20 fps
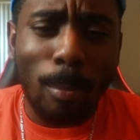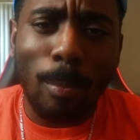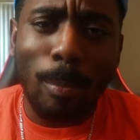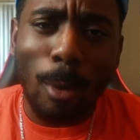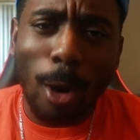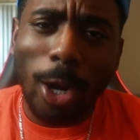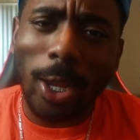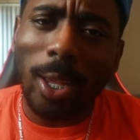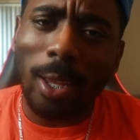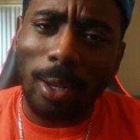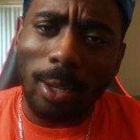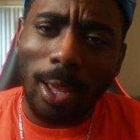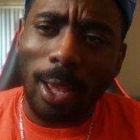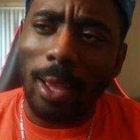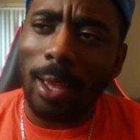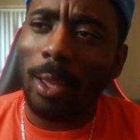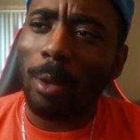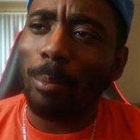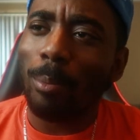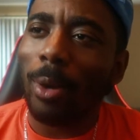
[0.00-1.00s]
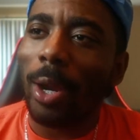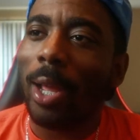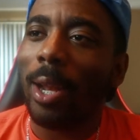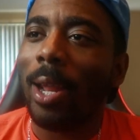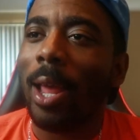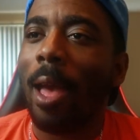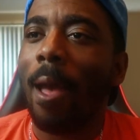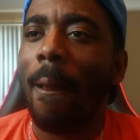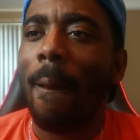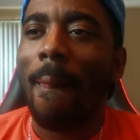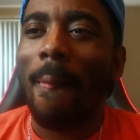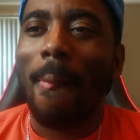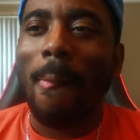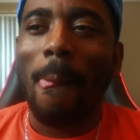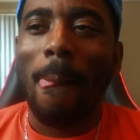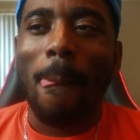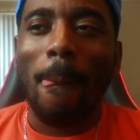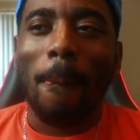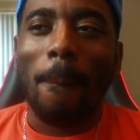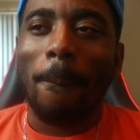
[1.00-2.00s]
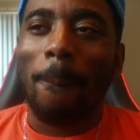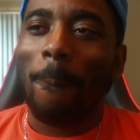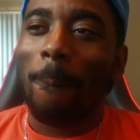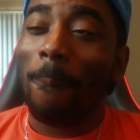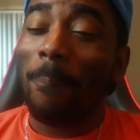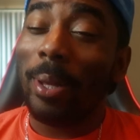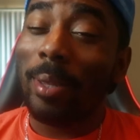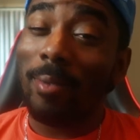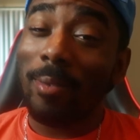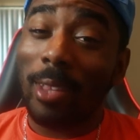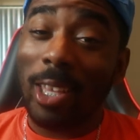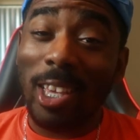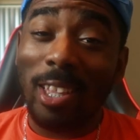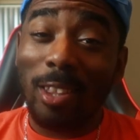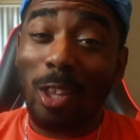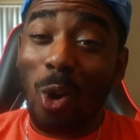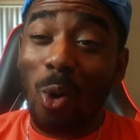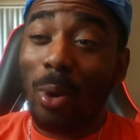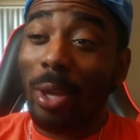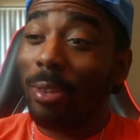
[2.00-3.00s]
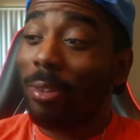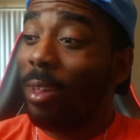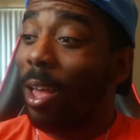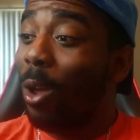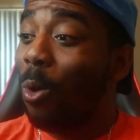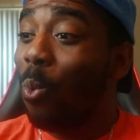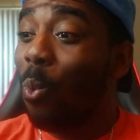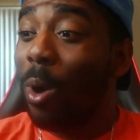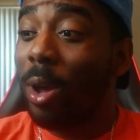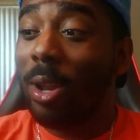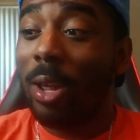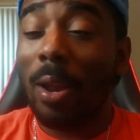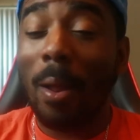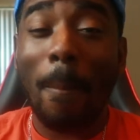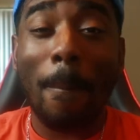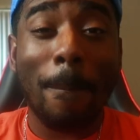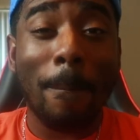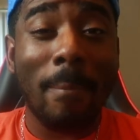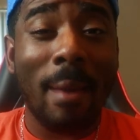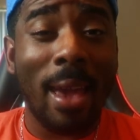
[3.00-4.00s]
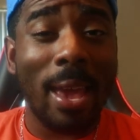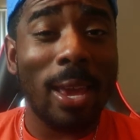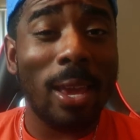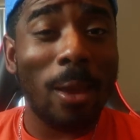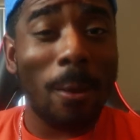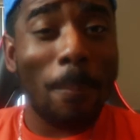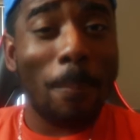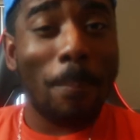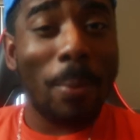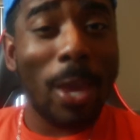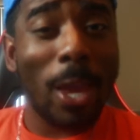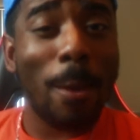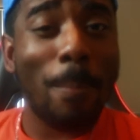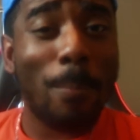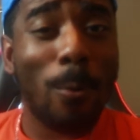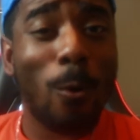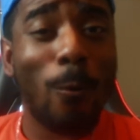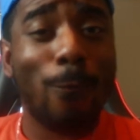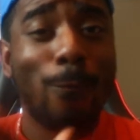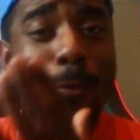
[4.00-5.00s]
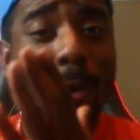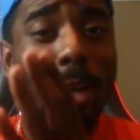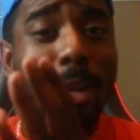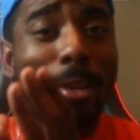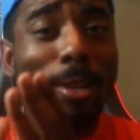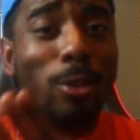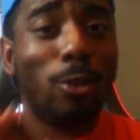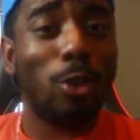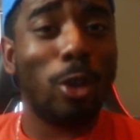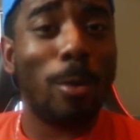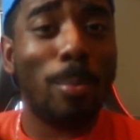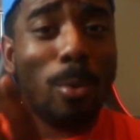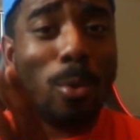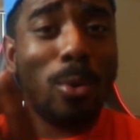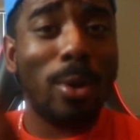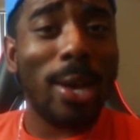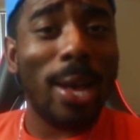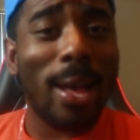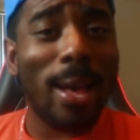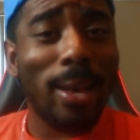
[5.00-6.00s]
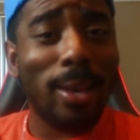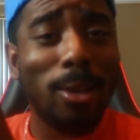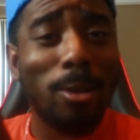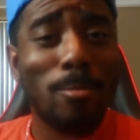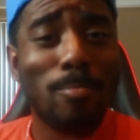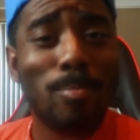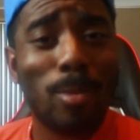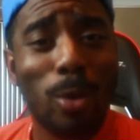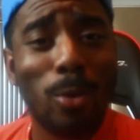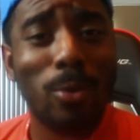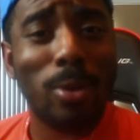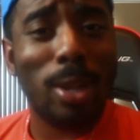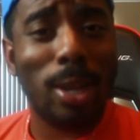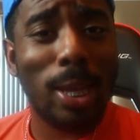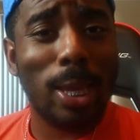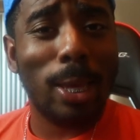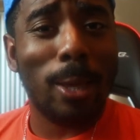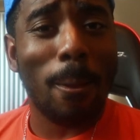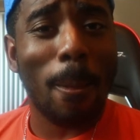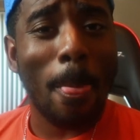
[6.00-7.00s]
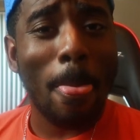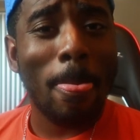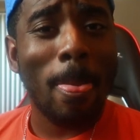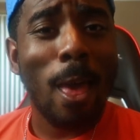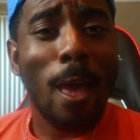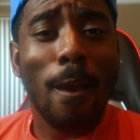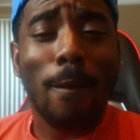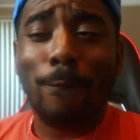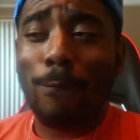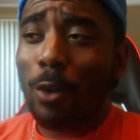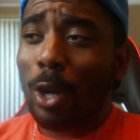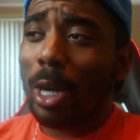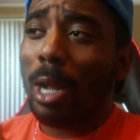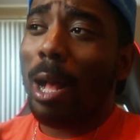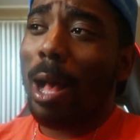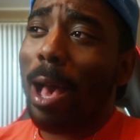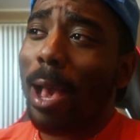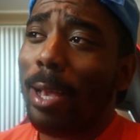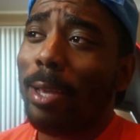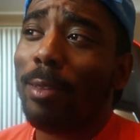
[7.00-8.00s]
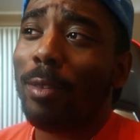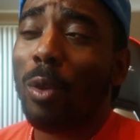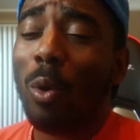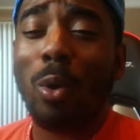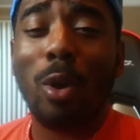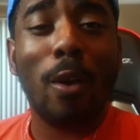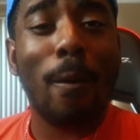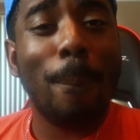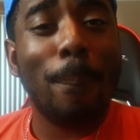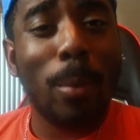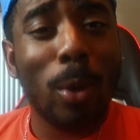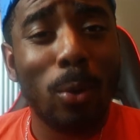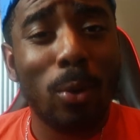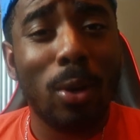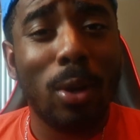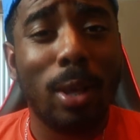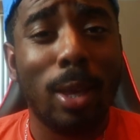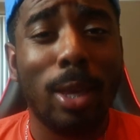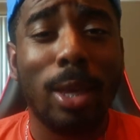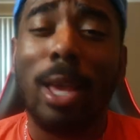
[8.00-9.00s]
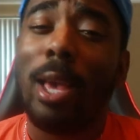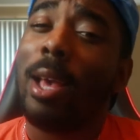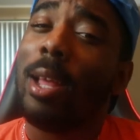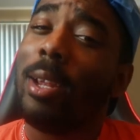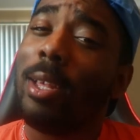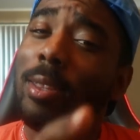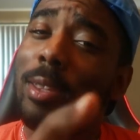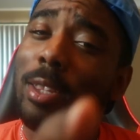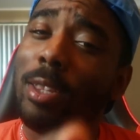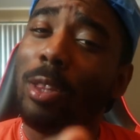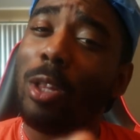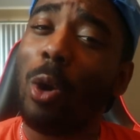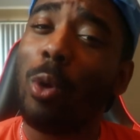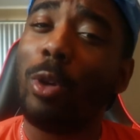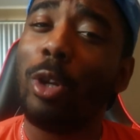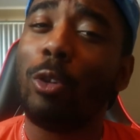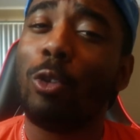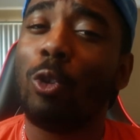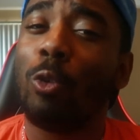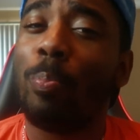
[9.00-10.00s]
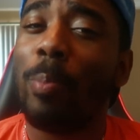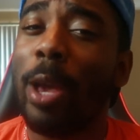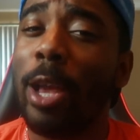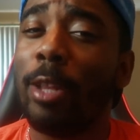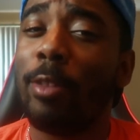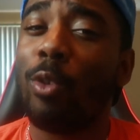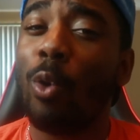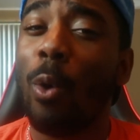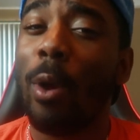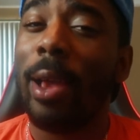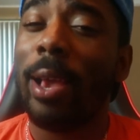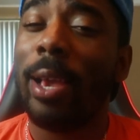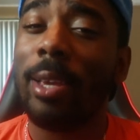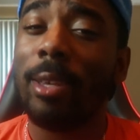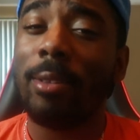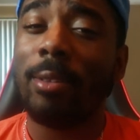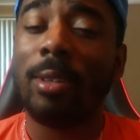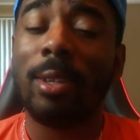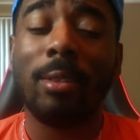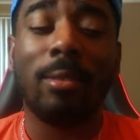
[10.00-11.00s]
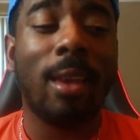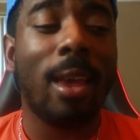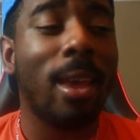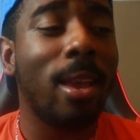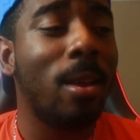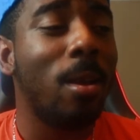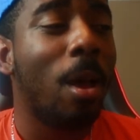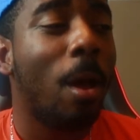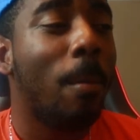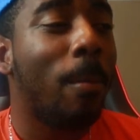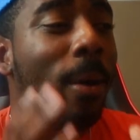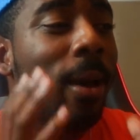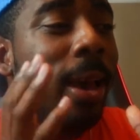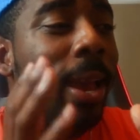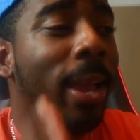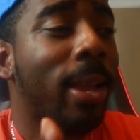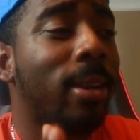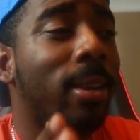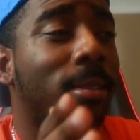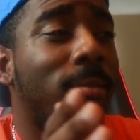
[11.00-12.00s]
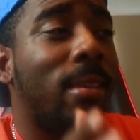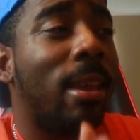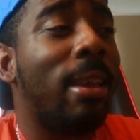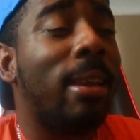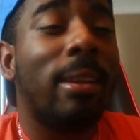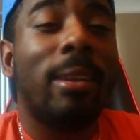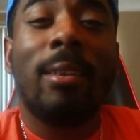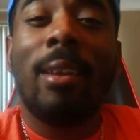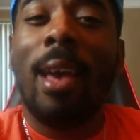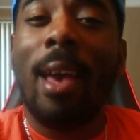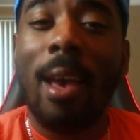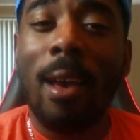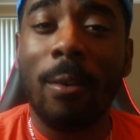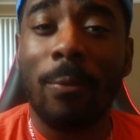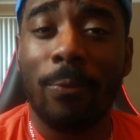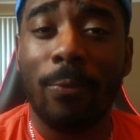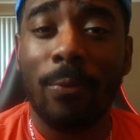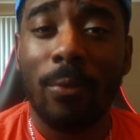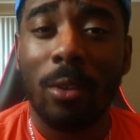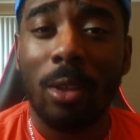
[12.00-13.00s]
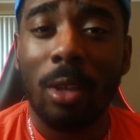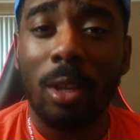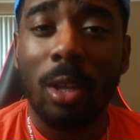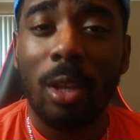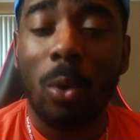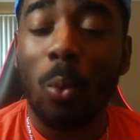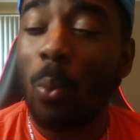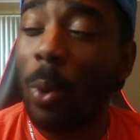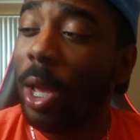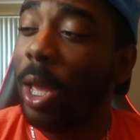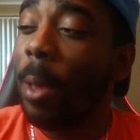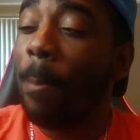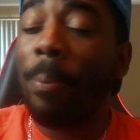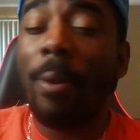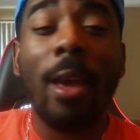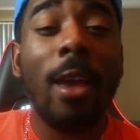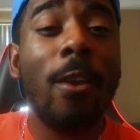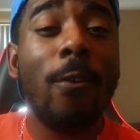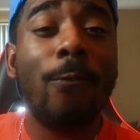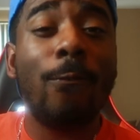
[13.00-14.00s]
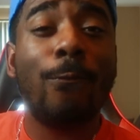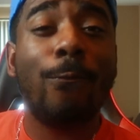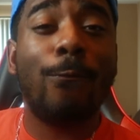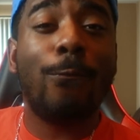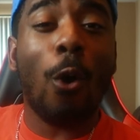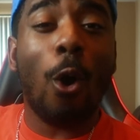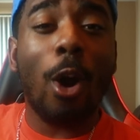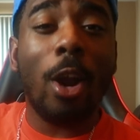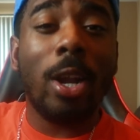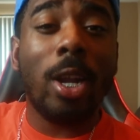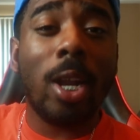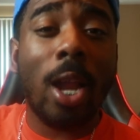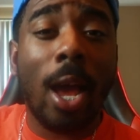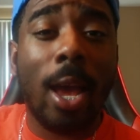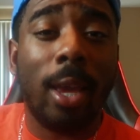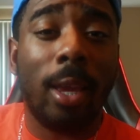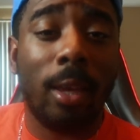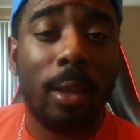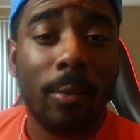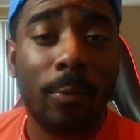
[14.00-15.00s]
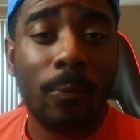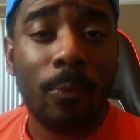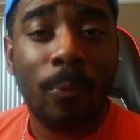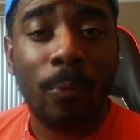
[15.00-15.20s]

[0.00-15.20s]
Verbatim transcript: market that and brand that. But Steezo is like one of the main people for the Dribble God community, for the ISO community. This is no disrespect to our Hank the Tank, but Hank the Tank left, went and played Fortnite.